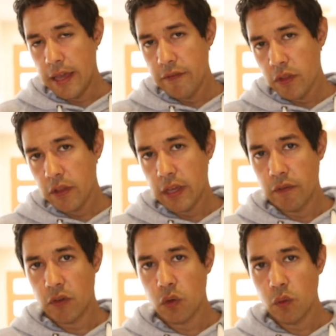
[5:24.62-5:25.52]
even though they
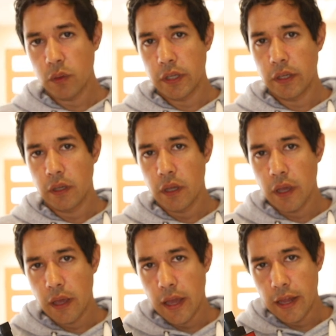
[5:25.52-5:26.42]
have cooling,
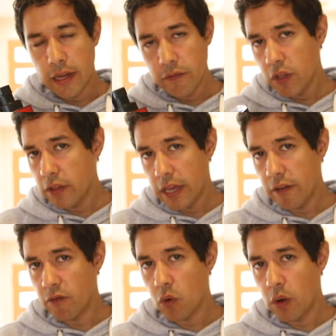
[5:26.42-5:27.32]
and even though they
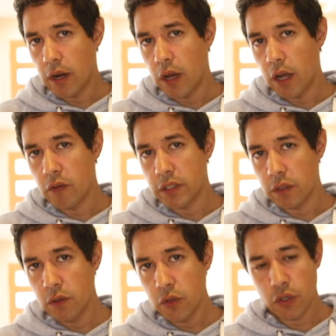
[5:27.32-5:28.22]
have quite high
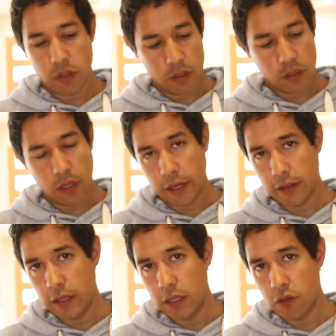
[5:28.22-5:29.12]
resolutions, like
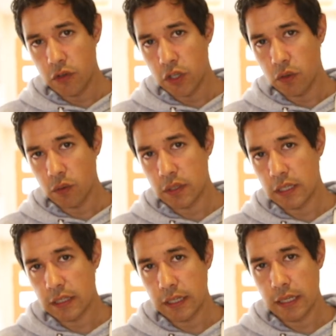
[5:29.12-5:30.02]
the traditional
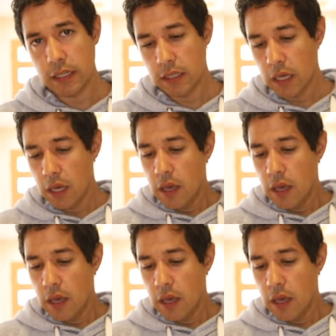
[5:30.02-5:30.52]
CCDs,